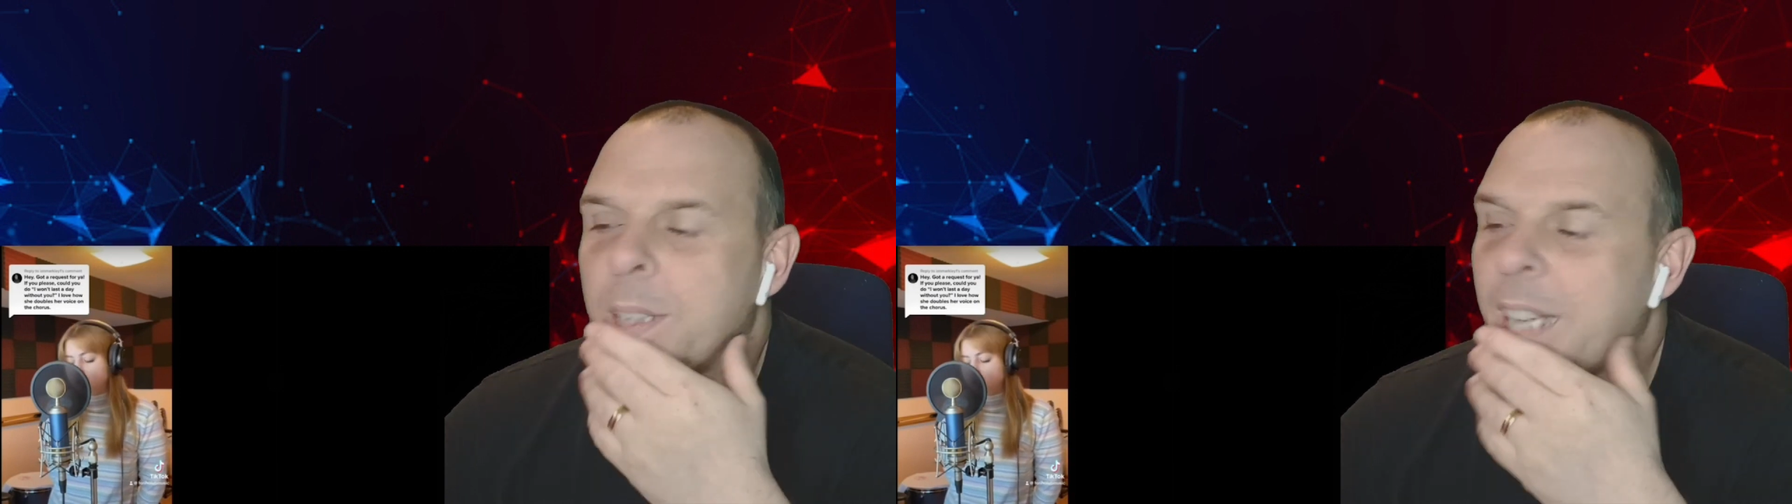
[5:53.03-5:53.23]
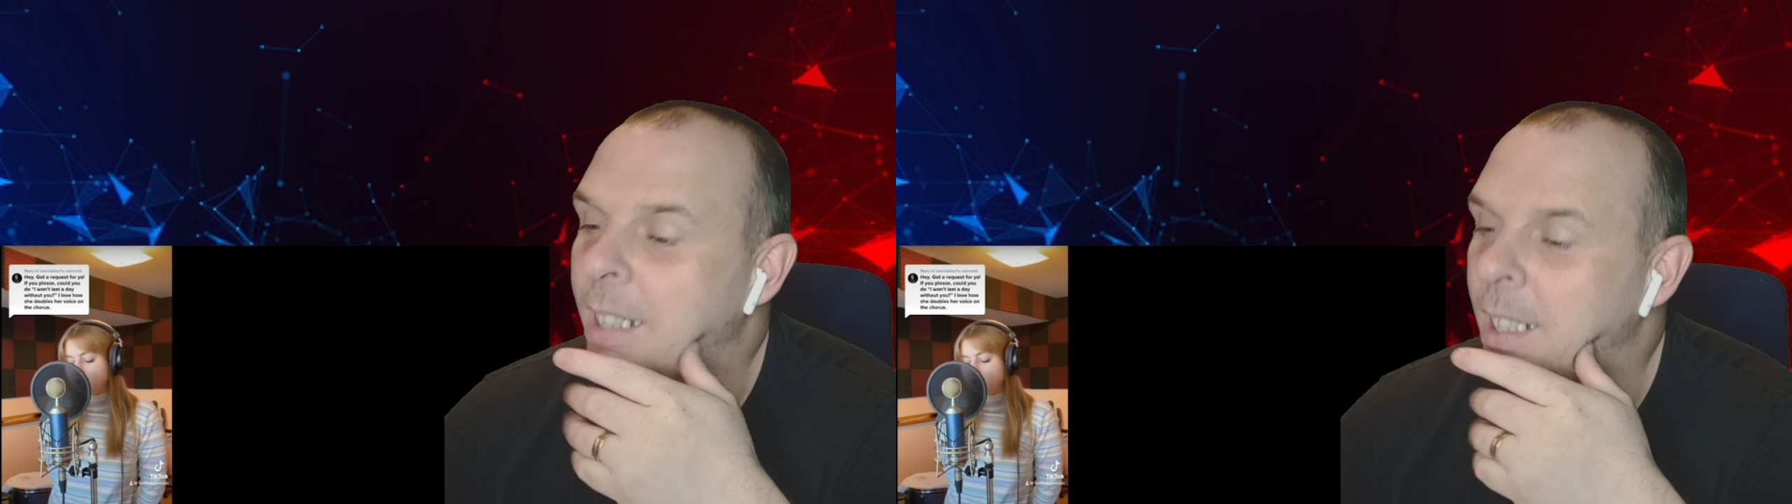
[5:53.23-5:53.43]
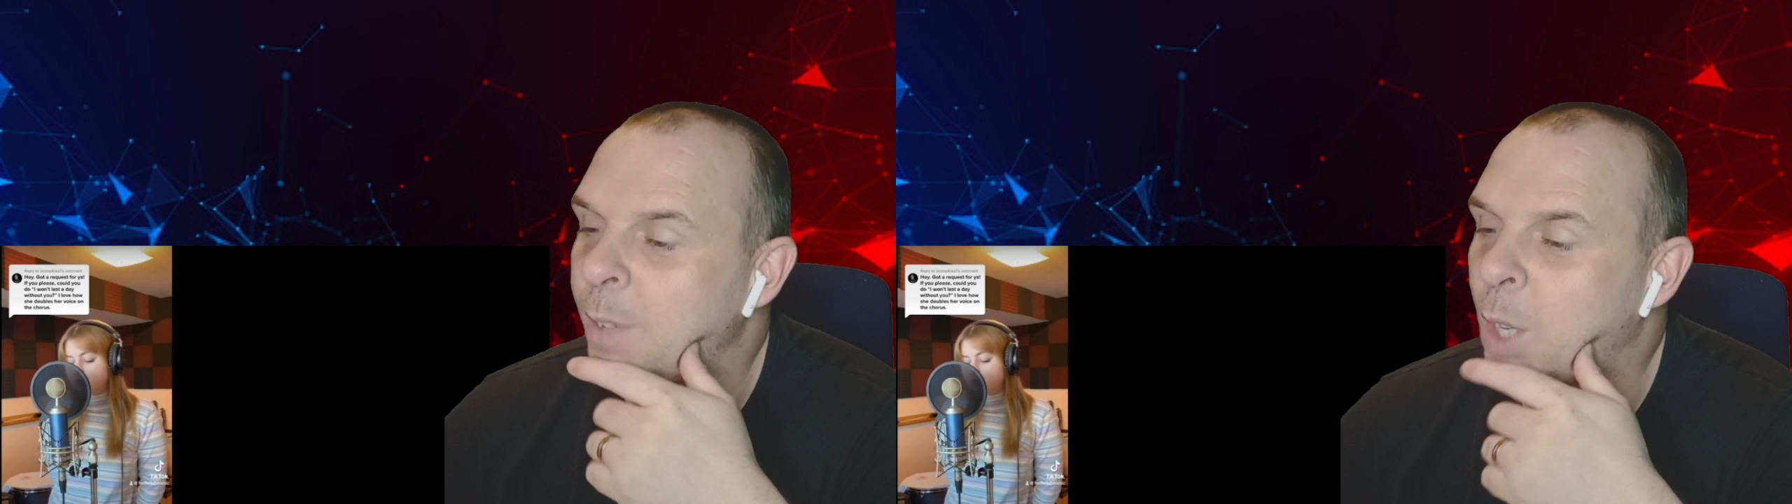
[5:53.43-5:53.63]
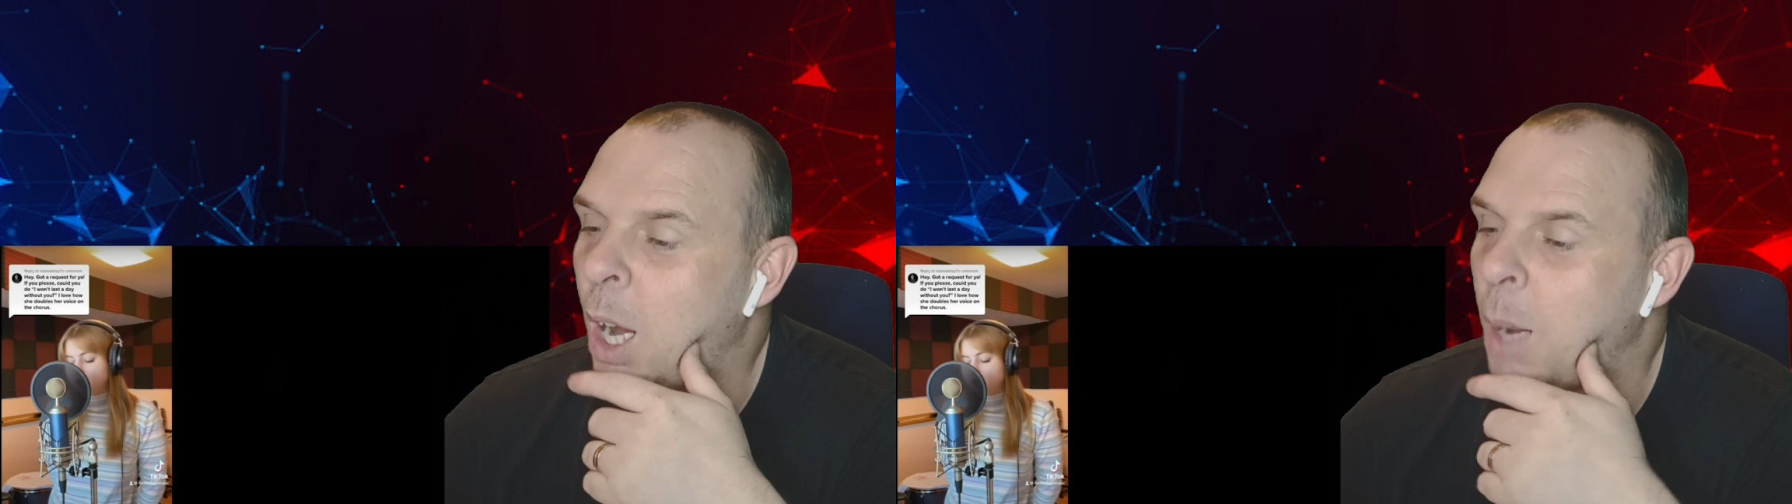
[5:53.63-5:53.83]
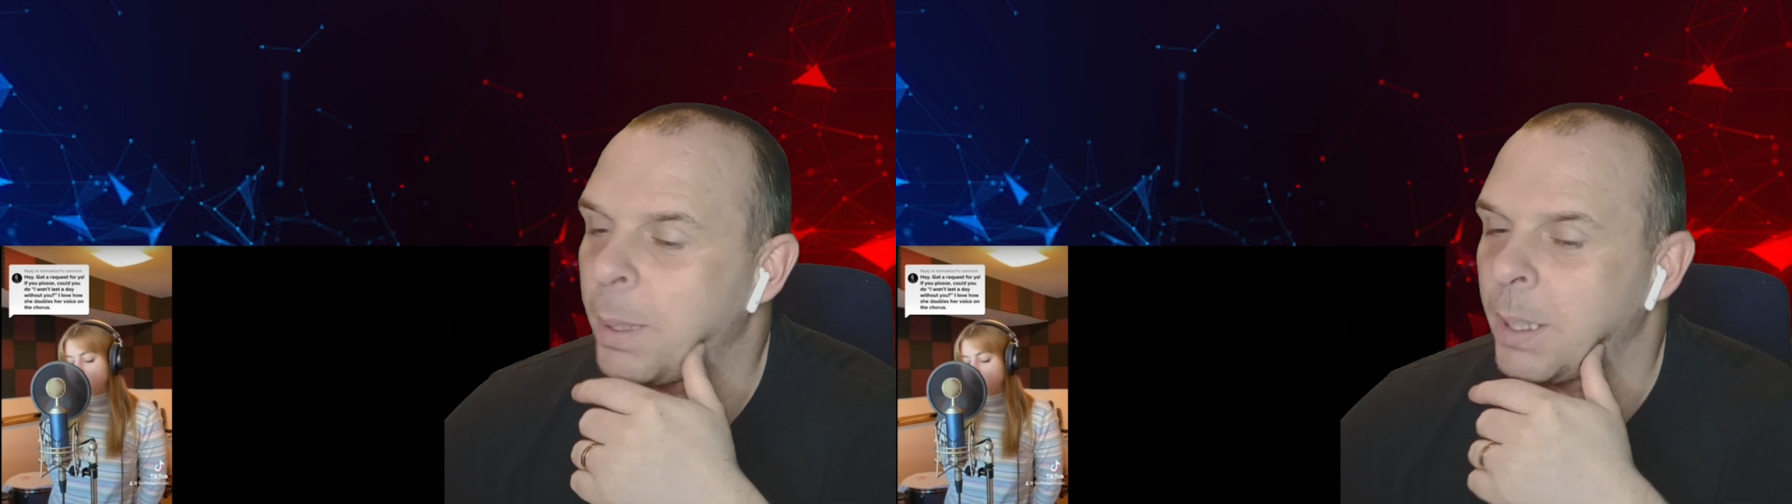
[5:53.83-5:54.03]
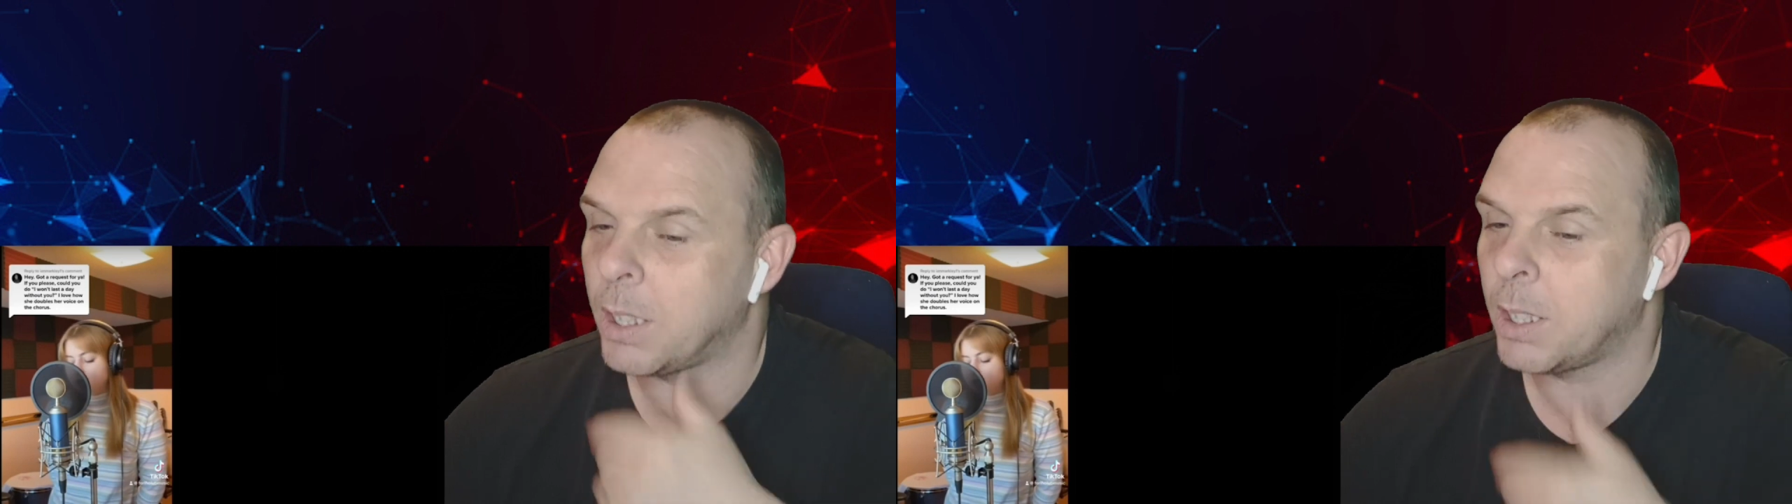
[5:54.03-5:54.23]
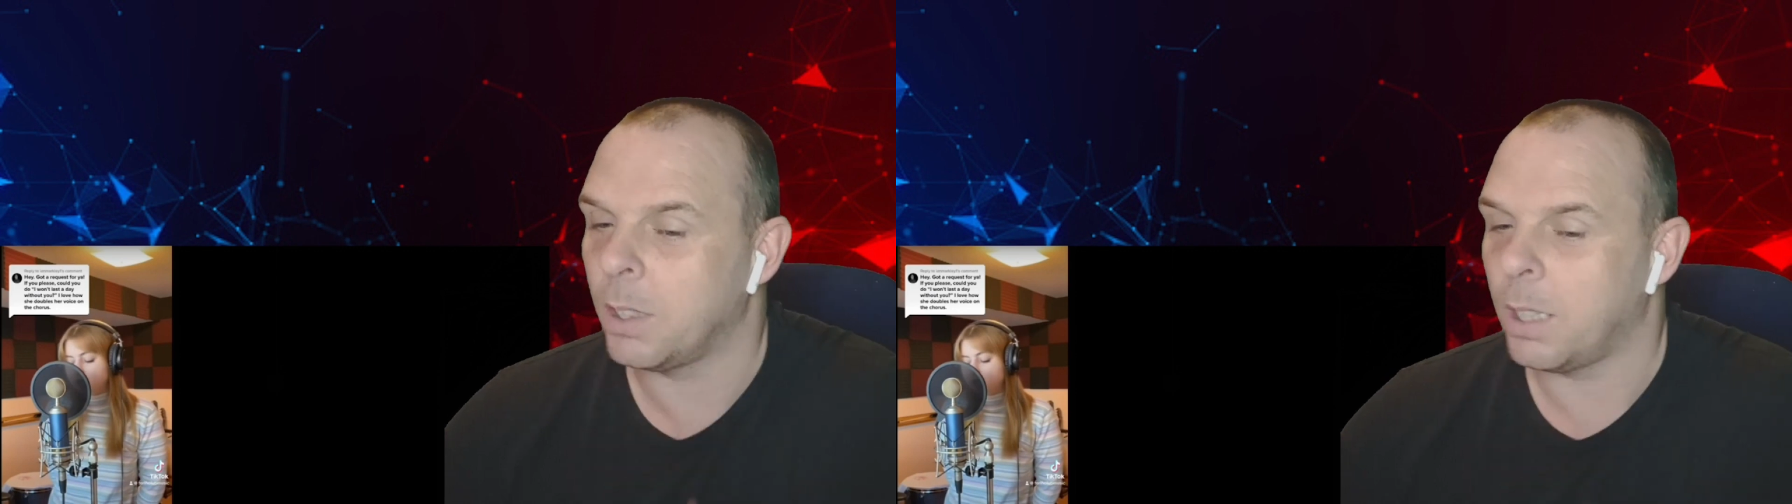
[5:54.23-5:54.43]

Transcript: That's another Carpenter song.